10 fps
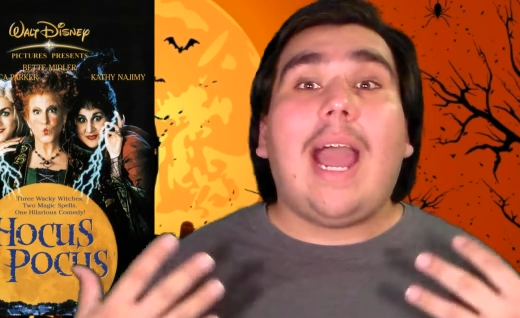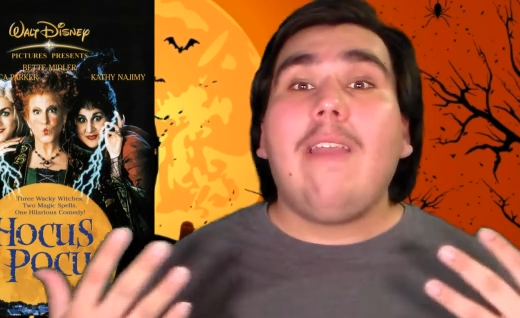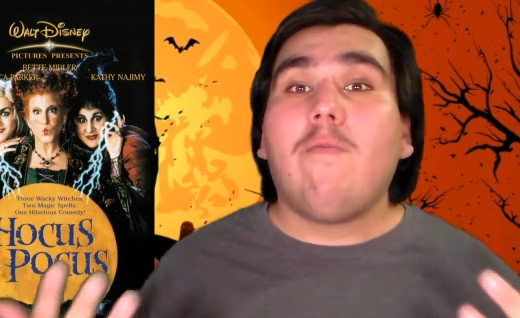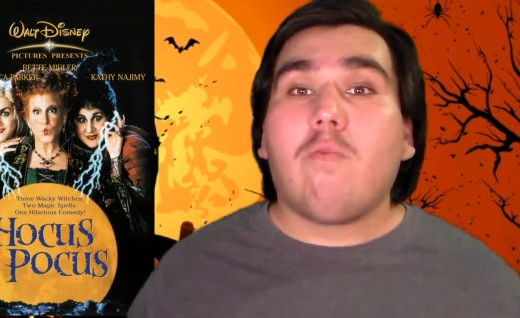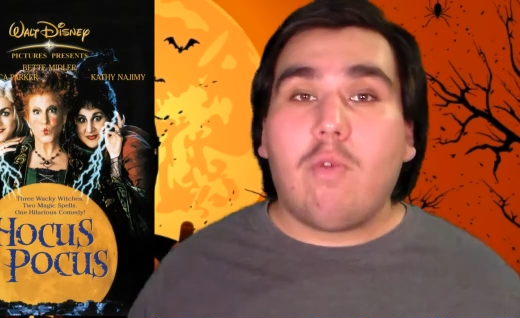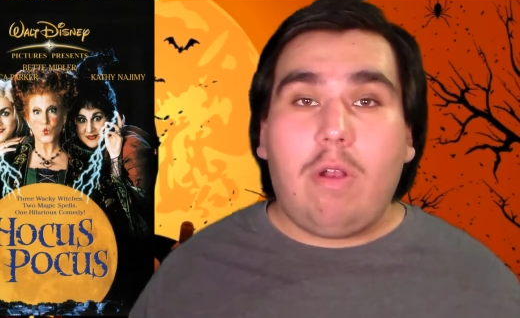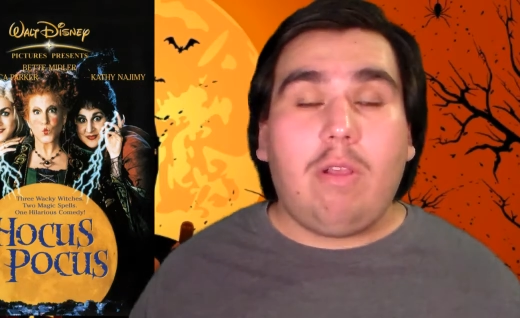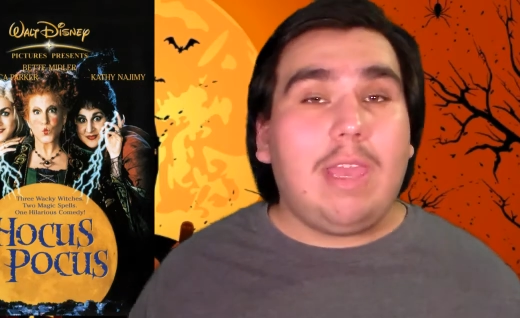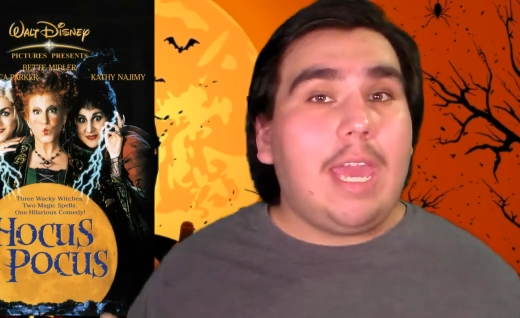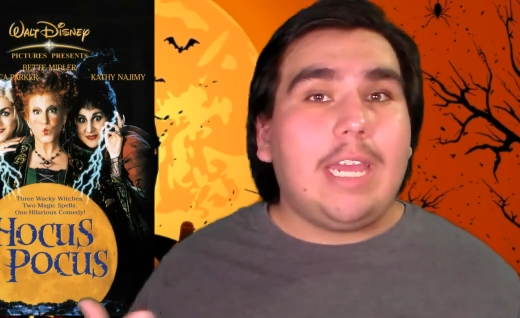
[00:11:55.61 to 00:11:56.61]
Speaker 1: I
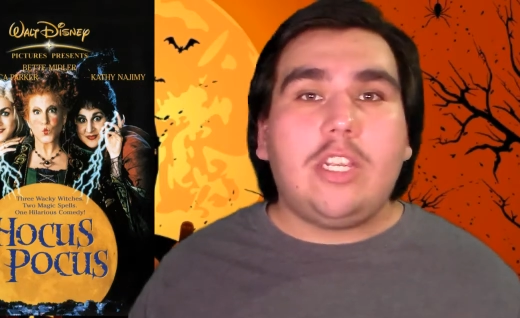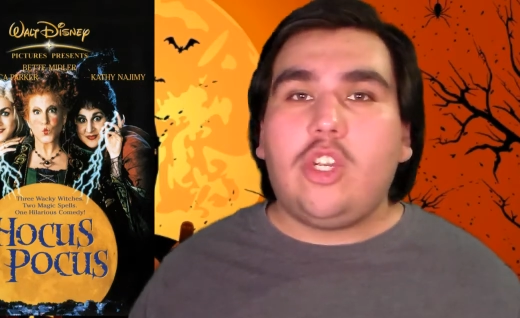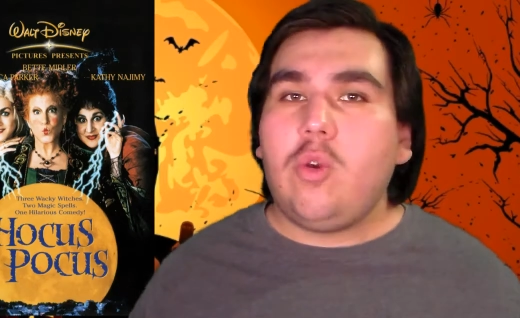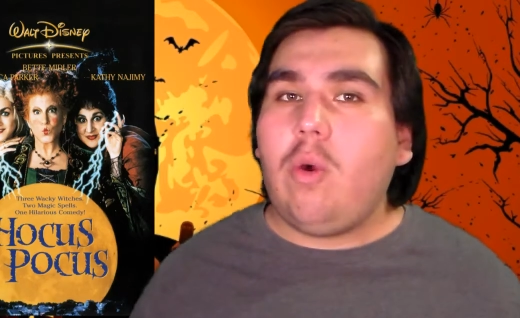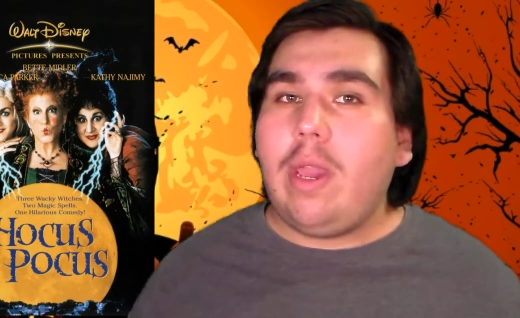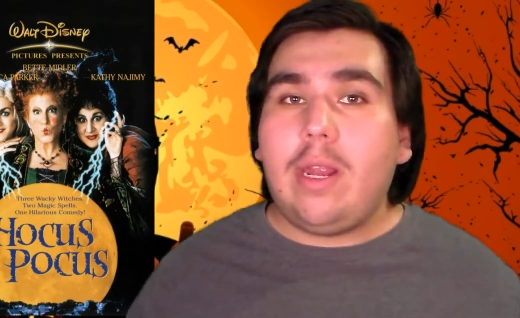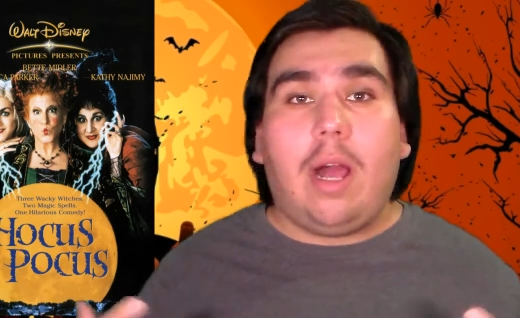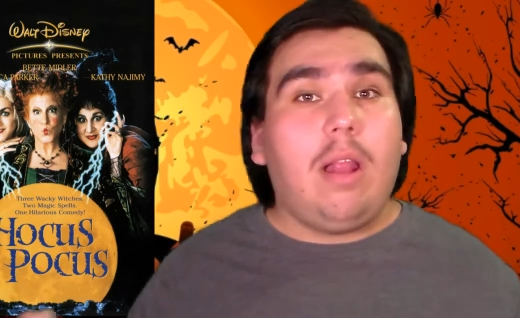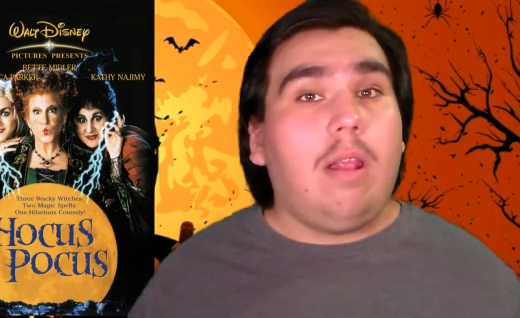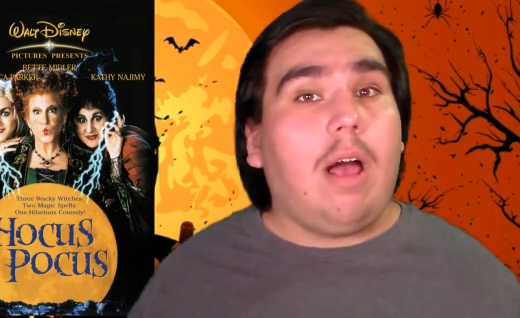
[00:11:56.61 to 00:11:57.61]
really enjoyed
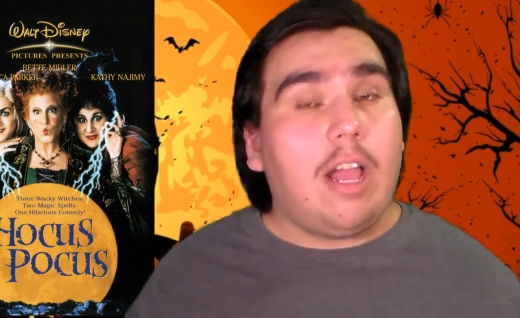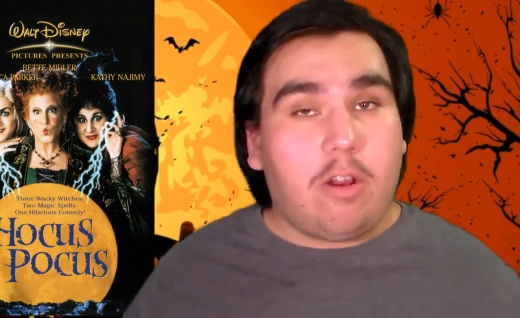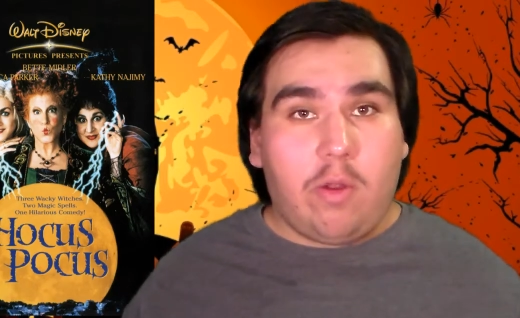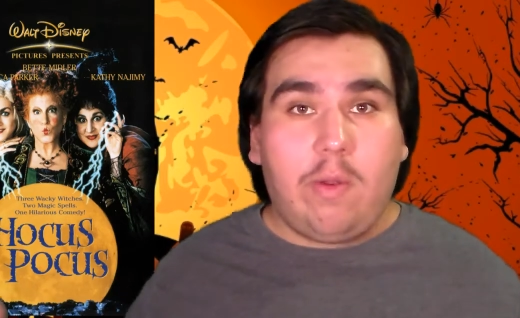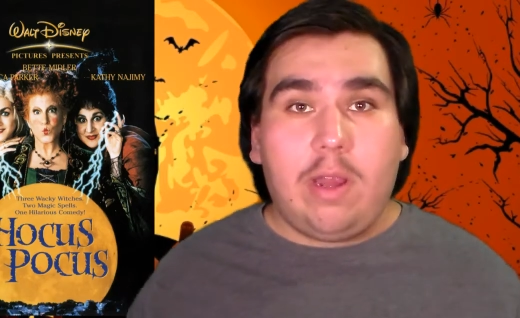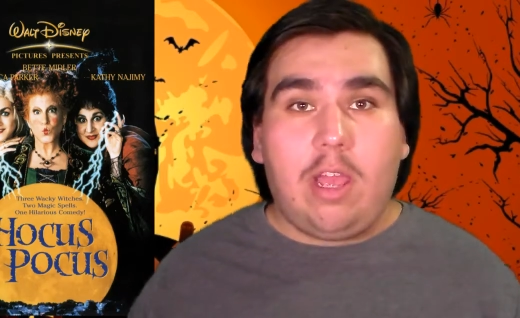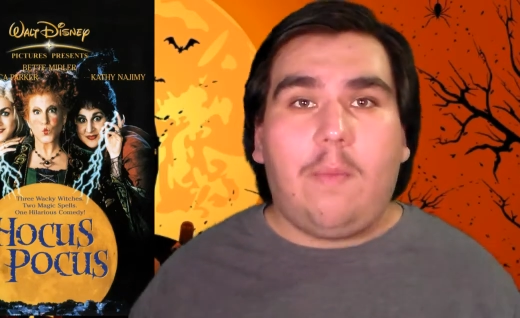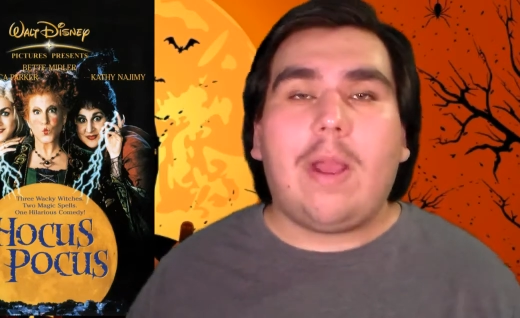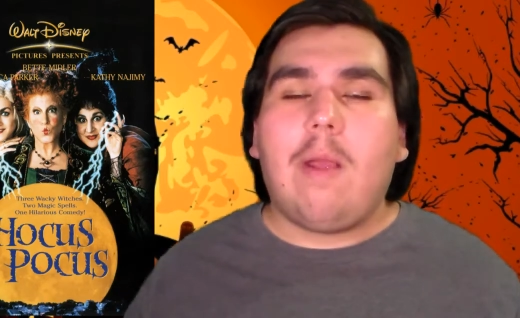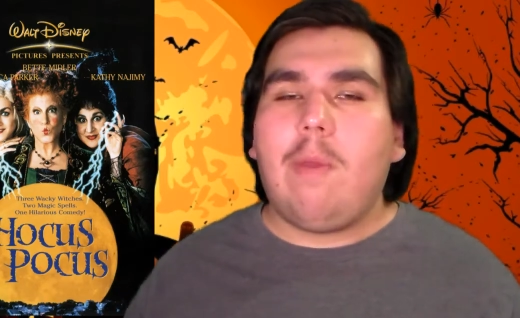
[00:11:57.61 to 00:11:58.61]
a lot growing
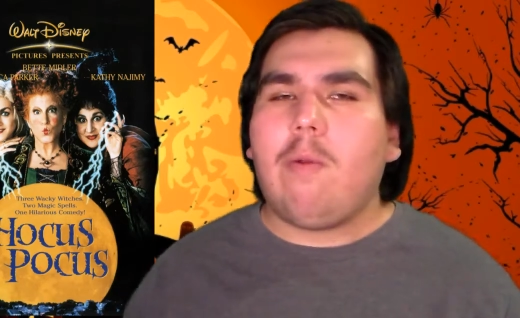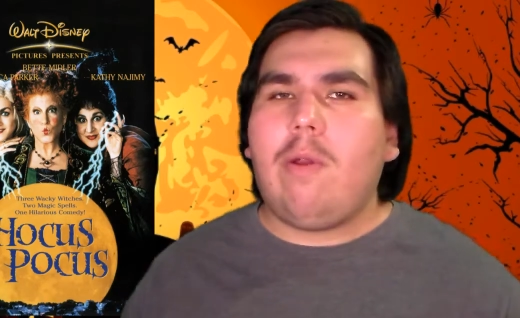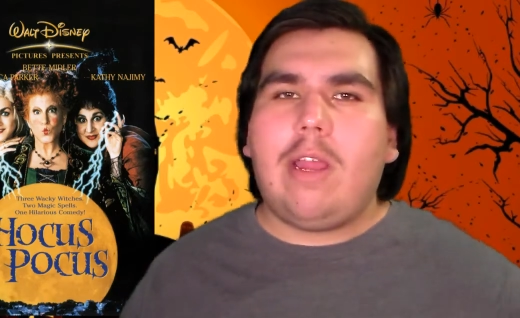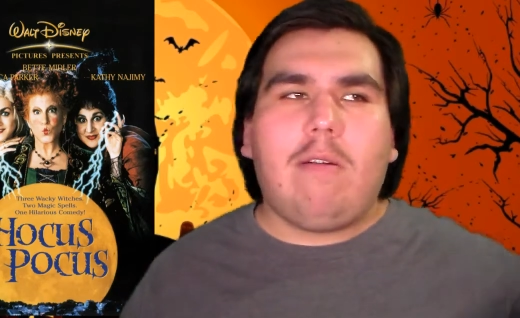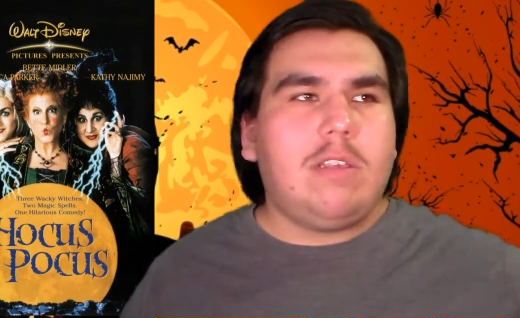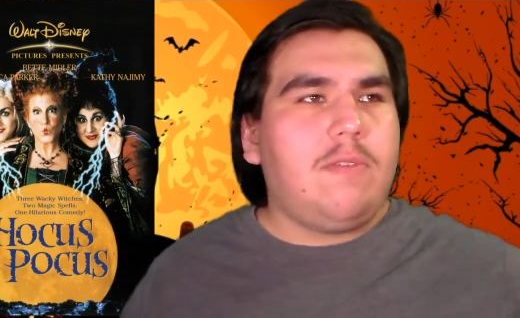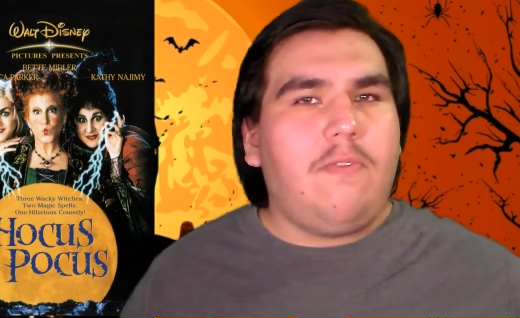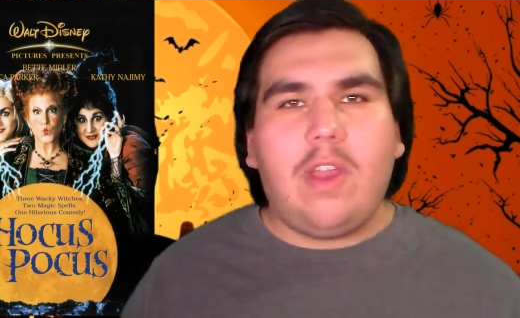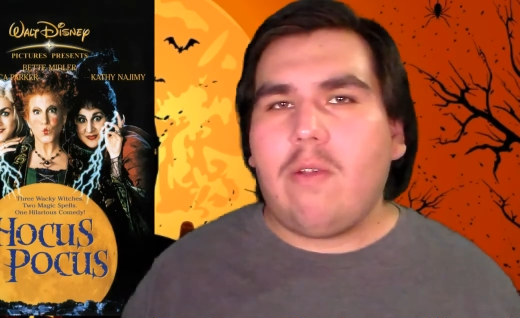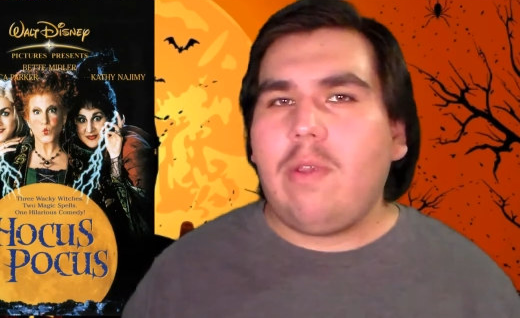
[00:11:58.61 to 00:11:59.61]
up. I remember when I was
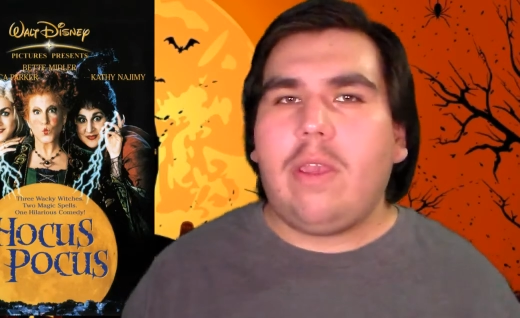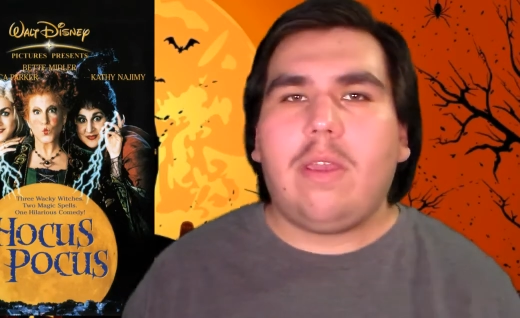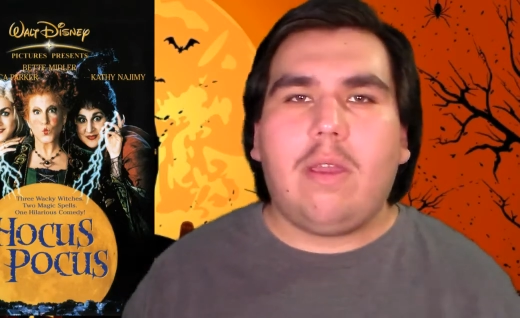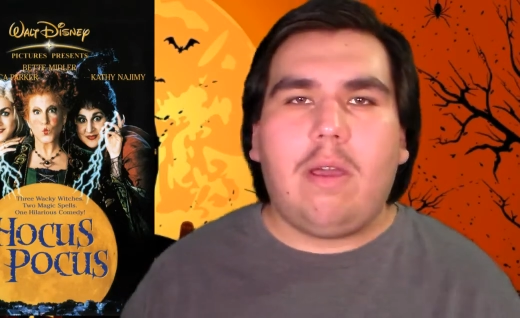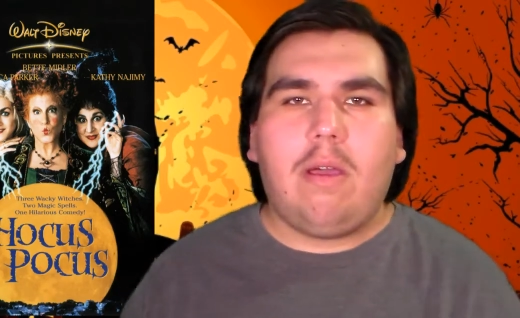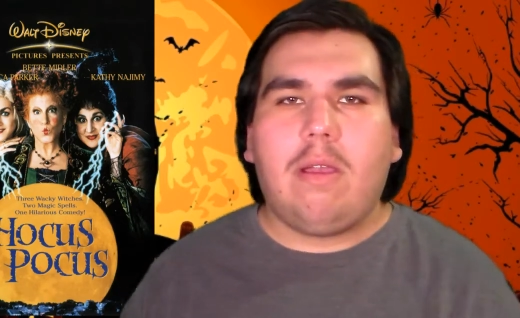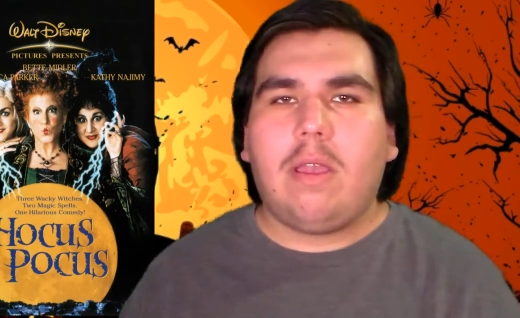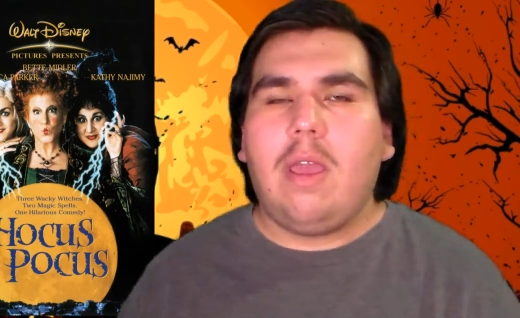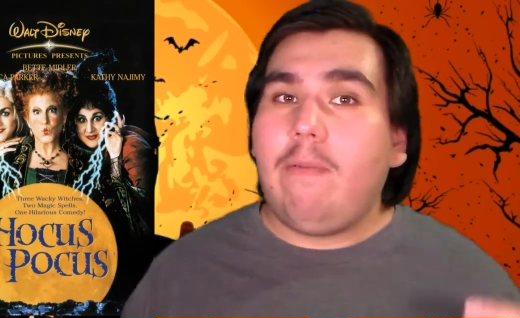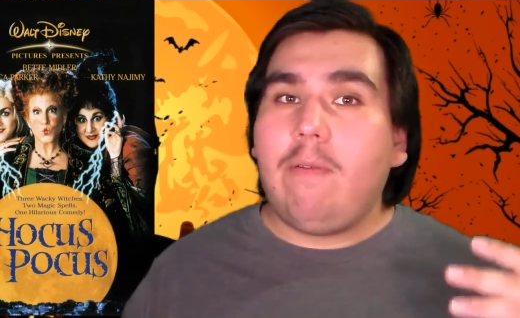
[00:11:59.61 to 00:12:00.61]
very young, I